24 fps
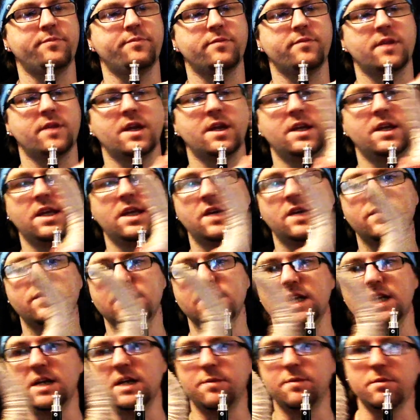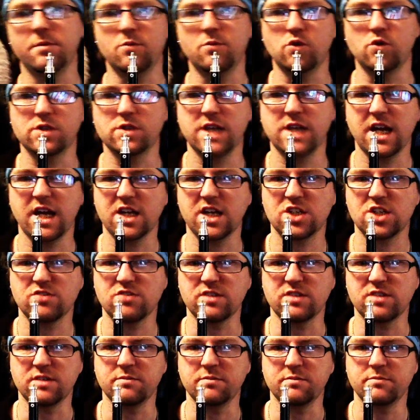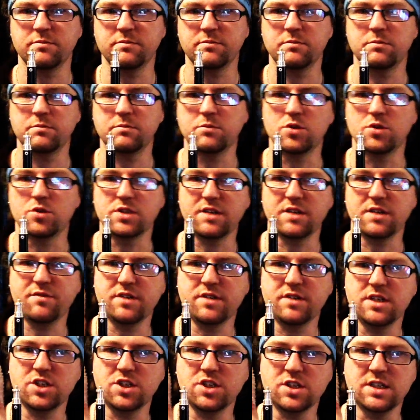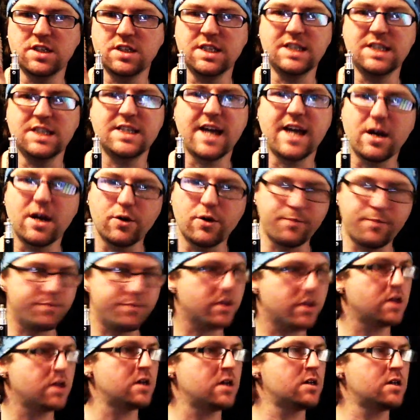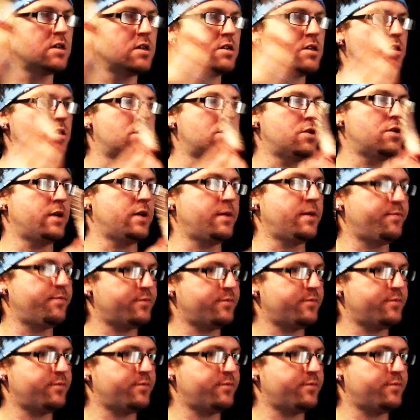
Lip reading: It gives it a little bit more texture and more definition and detail to it.